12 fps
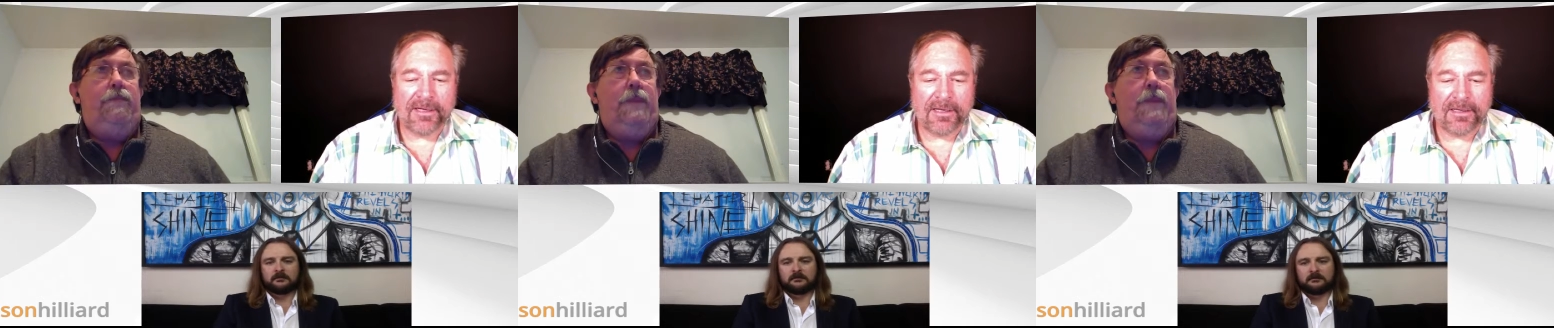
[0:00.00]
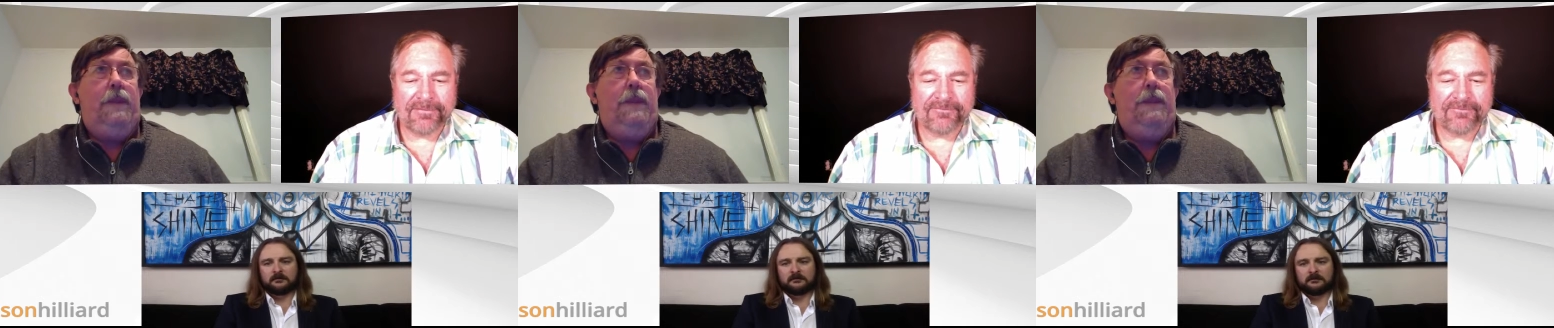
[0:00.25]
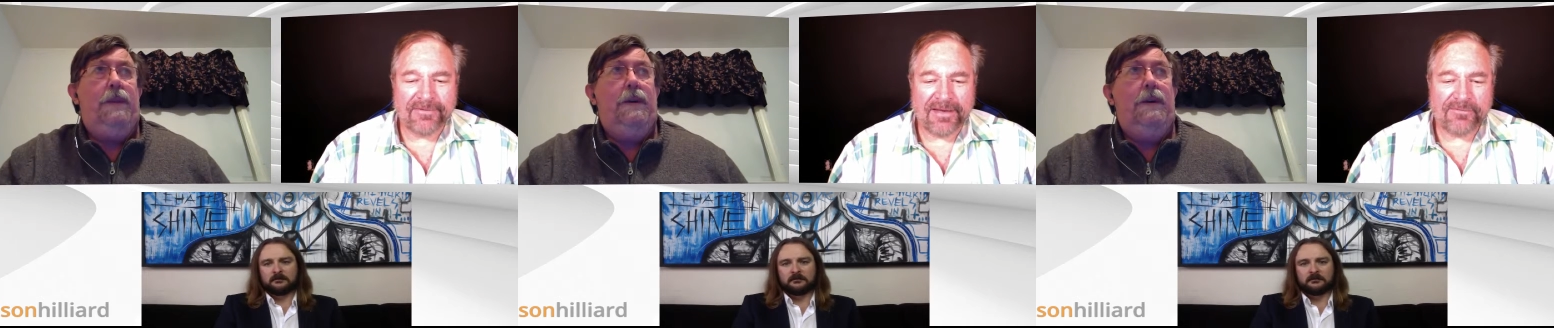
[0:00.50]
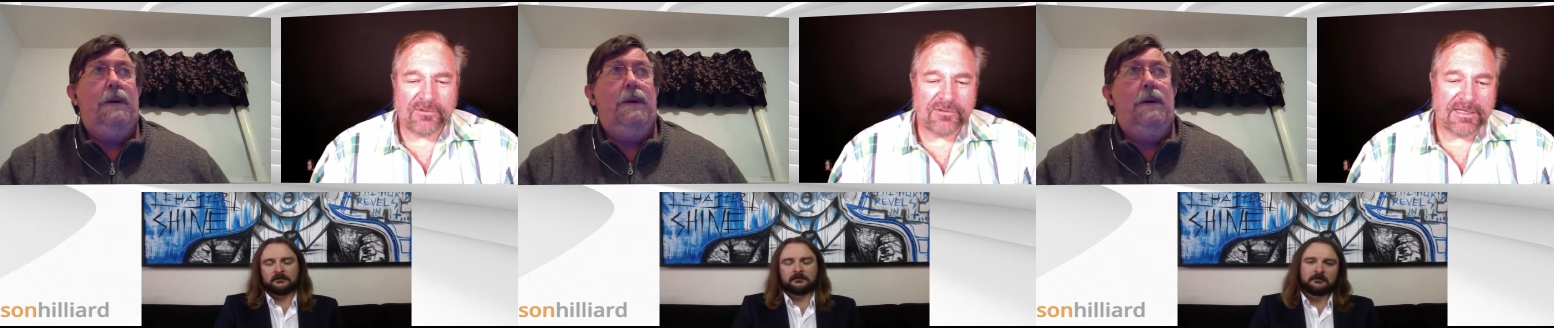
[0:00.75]
Speaker 1: This is
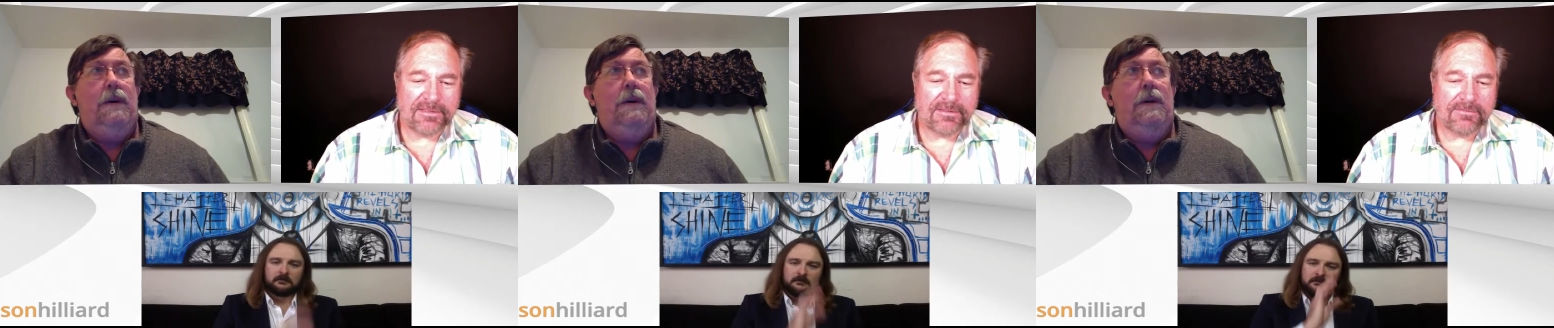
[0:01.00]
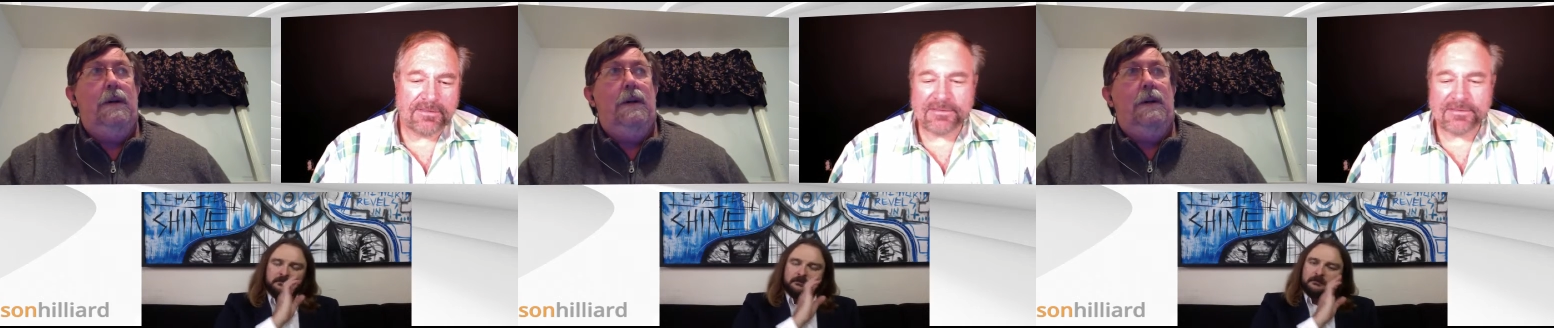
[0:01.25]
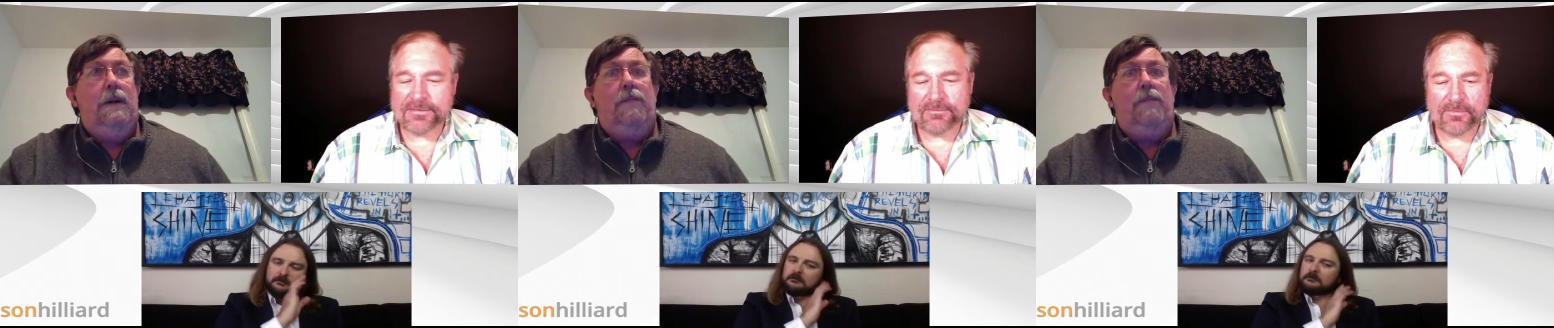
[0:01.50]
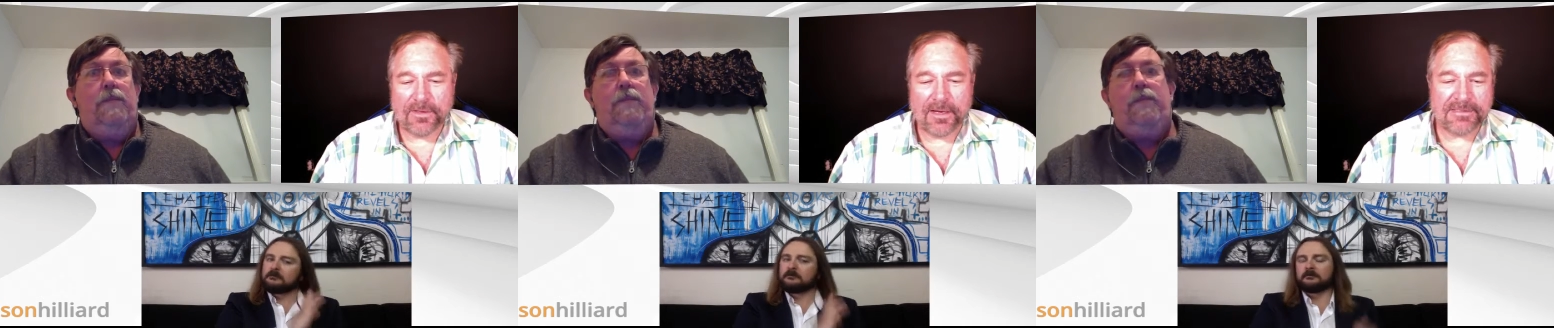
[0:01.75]
I'm not saying this would
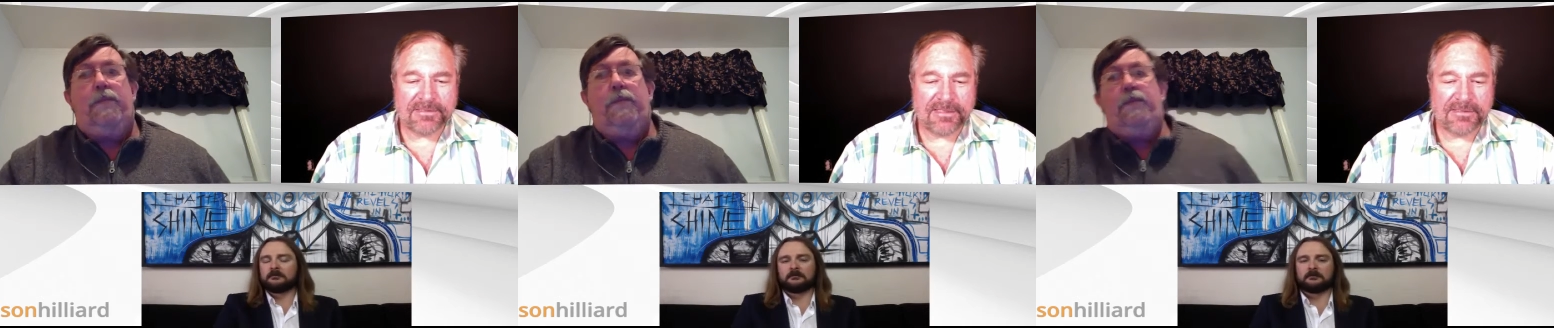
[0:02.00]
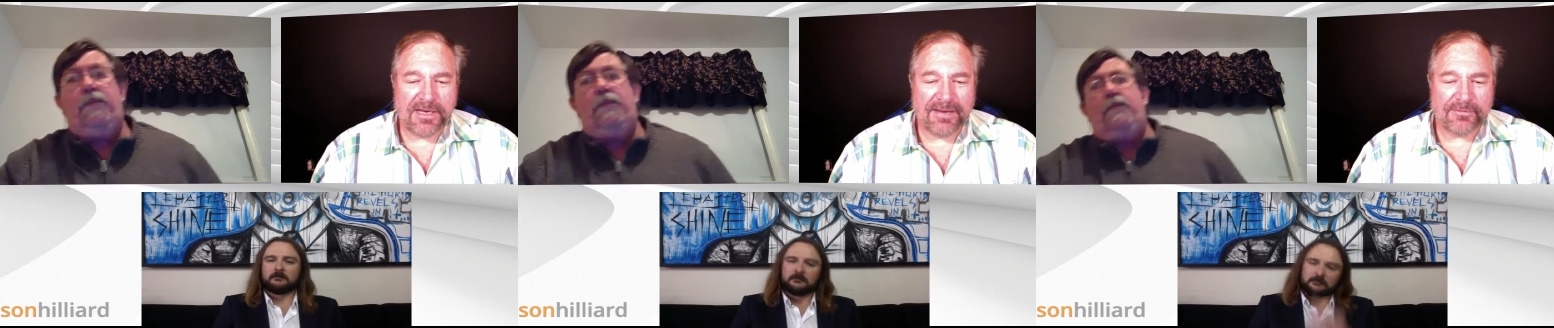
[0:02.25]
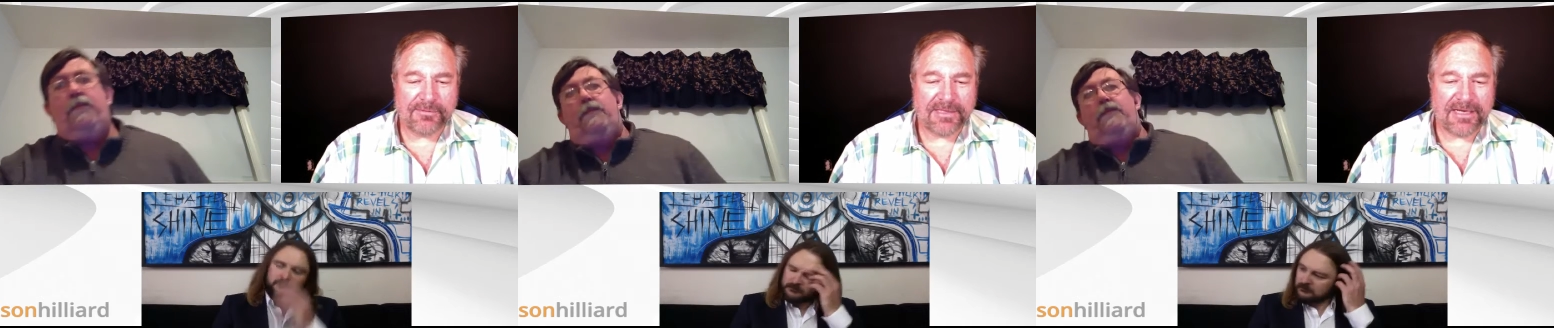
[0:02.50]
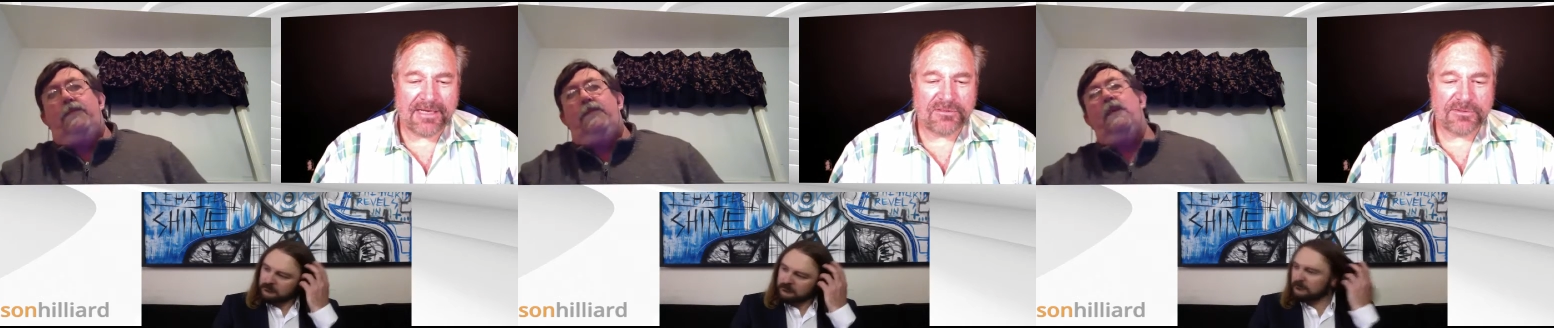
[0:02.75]
happen with Azure. I'm just
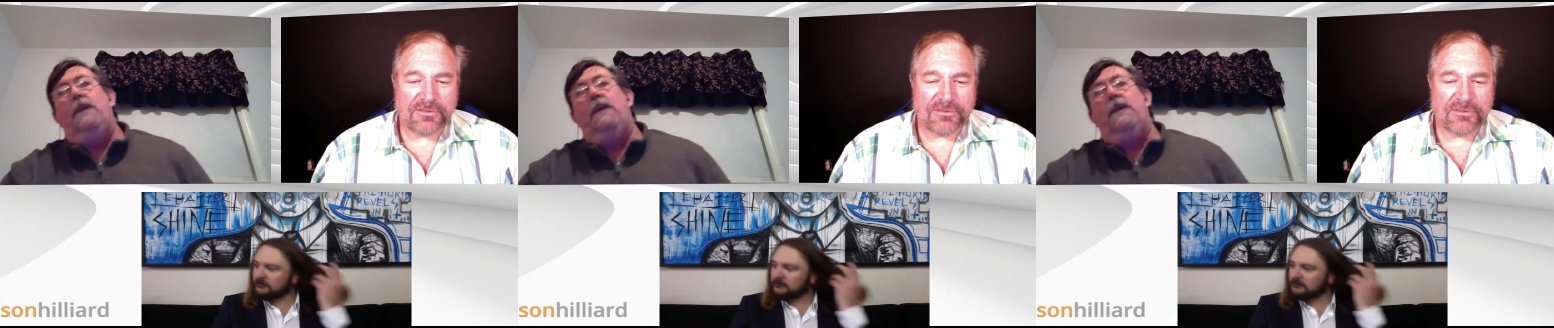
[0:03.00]
using it as an